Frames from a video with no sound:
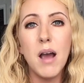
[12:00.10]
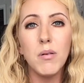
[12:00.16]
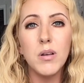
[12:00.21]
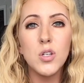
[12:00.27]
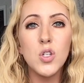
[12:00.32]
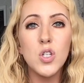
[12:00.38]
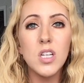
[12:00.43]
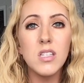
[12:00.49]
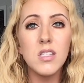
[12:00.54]

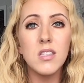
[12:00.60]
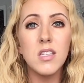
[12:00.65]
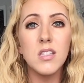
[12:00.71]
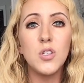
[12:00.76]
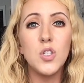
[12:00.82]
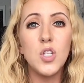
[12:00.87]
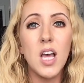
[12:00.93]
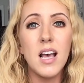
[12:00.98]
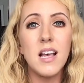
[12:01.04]
would just
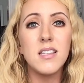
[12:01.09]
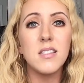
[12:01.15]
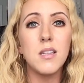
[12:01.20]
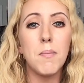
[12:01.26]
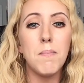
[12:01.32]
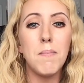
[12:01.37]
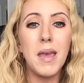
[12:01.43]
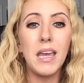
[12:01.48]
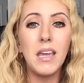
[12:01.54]
suggest
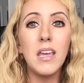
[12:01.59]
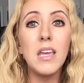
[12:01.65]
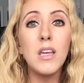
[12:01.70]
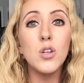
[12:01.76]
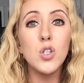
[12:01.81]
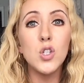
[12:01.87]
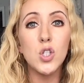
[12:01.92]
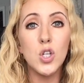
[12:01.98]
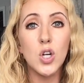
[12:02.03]

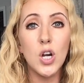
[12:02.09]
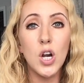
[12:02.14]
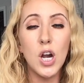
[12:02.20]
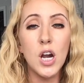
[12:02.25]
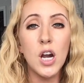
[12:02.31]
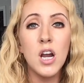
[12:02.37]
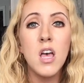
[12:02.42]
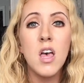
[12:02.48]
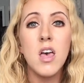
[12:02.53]
making
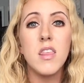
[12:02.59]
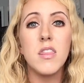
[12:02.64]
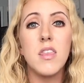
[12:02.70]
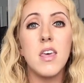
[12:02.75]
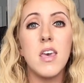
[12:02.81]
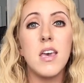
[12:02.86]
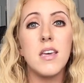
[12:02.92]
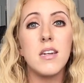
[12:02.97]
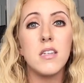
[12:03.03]
sure
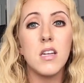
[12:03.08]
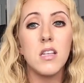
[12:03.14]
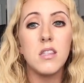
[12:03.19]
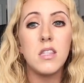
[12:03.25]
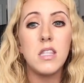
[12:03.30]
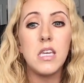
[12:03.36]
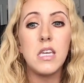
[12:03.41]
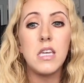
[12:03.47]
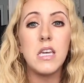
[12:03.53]
that
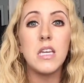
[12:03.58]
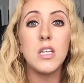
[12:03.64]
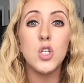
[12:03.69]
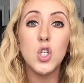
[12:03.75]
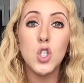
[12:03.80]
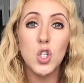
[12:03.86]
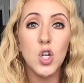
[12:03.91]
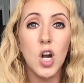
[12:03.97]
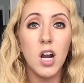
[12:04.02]
the
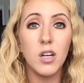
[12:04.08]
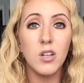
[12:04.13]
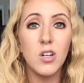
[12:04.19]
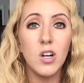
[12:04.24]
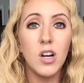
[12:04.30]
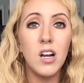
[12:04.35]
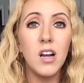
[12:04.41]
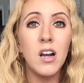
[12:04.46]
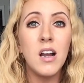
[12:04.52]

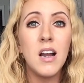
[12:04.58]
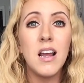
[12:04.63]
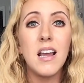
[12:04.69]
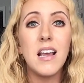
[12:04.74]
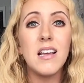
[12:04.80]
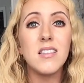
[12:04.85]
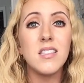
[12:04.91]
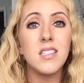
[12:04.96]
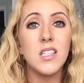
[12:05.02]
instructor
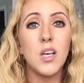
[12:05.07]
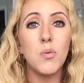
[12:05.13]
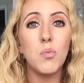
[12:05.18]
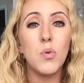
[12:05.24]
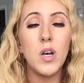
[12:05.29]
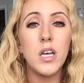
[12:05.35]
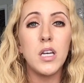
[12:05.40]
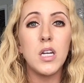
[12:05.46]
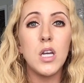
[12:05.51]
is
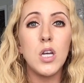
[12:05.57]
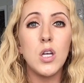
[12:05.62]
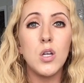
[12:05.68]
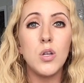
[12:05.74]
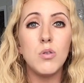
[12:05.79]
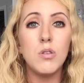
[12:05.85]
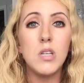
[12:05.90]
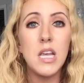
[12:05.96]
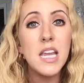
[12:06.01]
someone
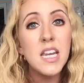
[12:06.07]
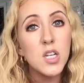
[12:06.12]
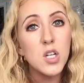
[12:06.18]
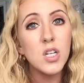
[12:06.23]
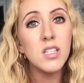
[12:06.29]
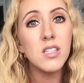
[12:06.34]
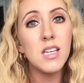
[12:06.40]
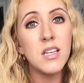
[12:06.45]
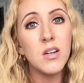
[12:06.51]
who
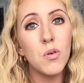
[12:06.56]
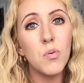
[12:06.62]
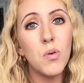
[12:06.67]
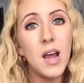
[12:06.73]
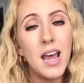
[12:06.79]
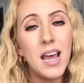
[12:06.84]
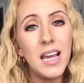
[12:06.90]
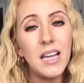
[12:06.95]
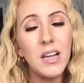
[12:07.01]
teaches in a
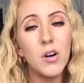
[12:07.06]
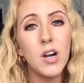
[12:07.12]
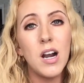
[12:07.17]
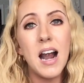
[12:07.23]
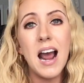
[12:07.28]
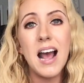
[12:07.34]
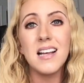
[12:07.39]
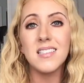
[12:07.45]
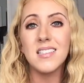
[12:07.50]
way or
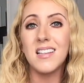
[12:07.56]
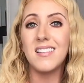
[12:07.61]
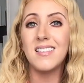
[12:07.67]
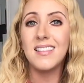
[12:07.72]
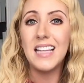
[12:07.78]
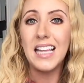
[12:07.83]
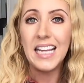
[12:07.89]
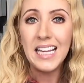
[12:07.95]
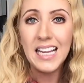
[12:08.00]
has a
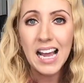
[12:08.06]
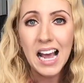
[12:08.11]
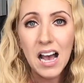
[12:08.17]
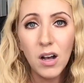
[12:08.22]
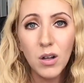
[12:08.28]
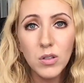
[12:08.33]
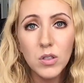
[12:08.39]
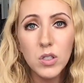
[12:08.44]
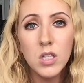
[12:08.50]

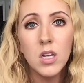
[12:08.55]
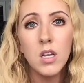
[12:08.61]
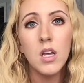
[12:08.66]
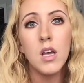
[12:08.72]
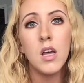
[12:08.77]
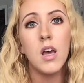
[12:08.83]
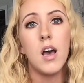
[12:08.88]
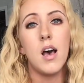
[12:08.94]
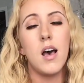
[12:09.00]
layout
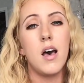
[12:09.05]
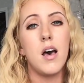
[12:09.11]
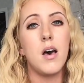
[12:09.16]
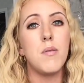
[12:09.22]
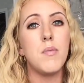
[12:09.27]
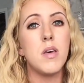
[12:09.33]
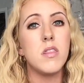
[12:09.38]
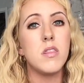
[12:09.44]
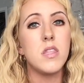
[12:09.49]

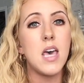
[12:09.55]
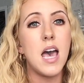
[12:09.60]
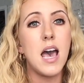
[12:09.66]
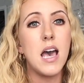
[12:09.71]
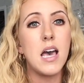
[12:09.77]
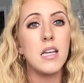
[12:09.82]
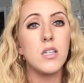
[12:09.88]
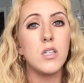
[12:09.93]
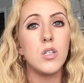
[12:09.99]

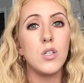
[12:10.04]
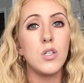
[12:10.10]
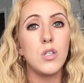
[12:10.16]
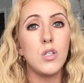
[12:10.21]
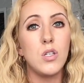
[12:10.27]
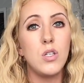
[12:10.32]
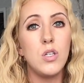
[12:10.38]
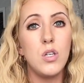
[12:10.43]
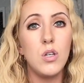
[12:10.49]
that
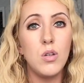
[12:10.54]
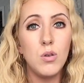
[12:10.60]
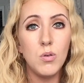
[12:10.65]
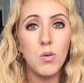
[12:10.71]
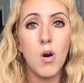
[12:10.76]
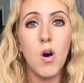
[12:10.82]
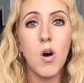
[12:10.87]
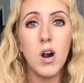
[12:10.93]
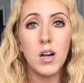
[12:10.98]

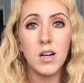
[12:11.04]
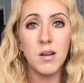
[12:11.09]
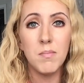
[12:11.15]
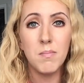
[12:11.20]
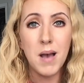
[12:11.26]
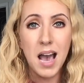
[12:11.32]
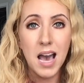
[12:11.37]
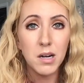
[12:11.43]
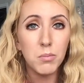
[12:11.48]
you are
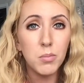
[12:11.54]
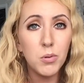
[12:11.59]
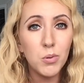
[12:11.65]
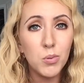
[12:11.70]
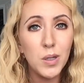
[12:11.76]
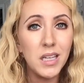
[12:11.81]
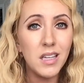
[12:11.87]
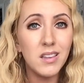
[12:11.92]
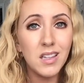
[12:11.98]

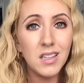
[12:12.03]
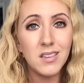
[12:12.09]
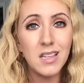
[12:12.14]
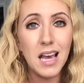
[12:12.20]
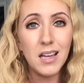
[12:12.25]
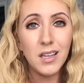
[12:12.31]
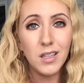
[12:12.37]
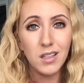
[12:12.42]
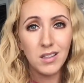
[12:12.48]
compatible with and that